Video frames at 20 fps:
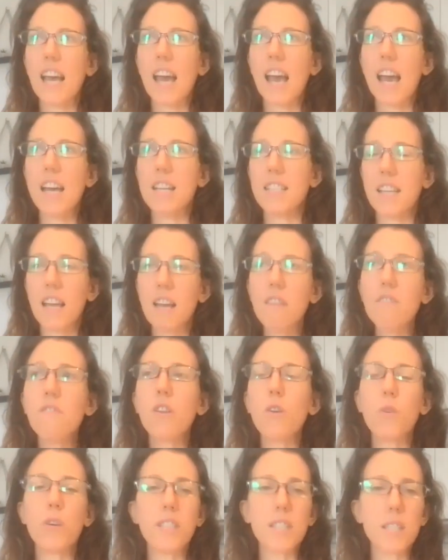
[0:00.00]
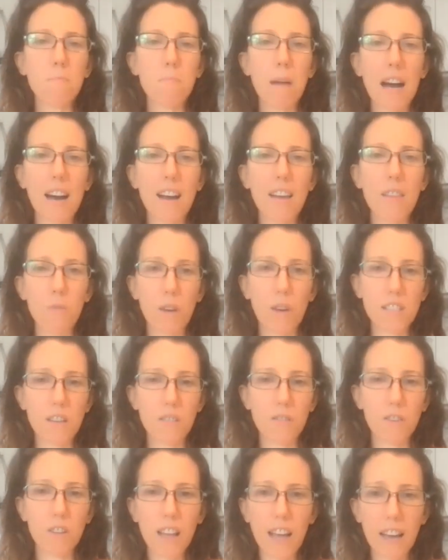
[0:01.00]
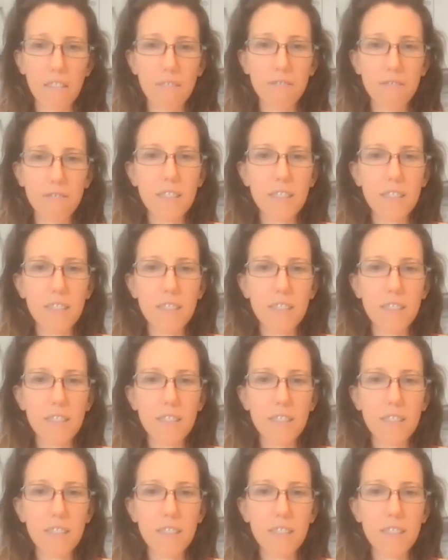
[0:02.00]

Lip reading: influenced by the rest of your life.